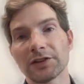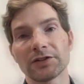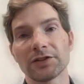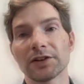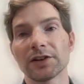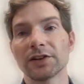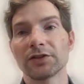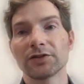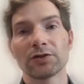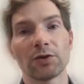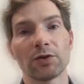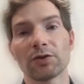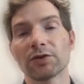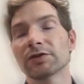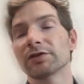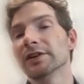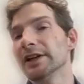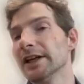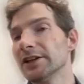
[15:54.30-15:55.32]
actually
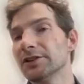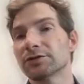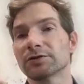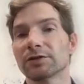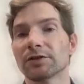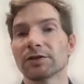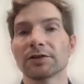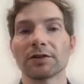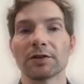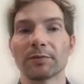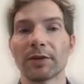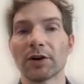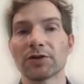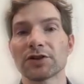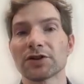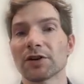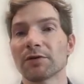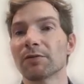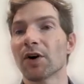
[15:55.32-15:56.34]
talk later on
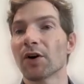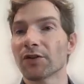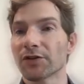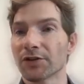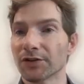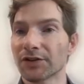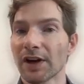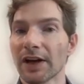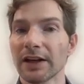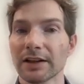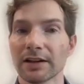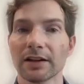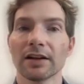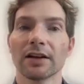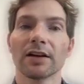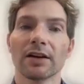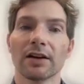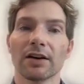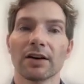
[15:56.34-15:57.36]
about some other take
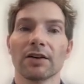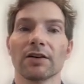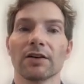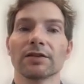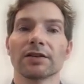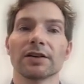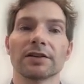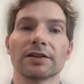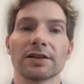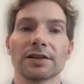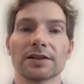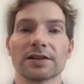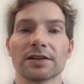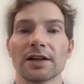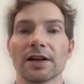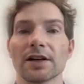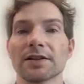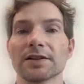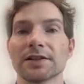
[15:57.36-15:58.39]
on this
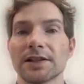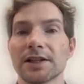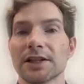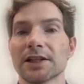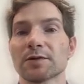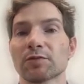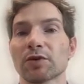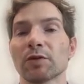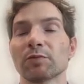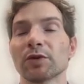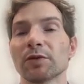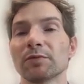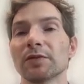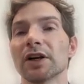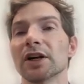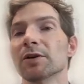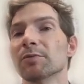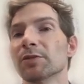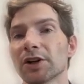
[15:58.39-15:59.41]
sixth problem.
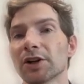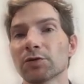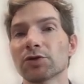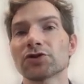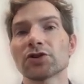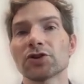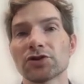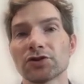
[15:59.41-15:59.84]
That was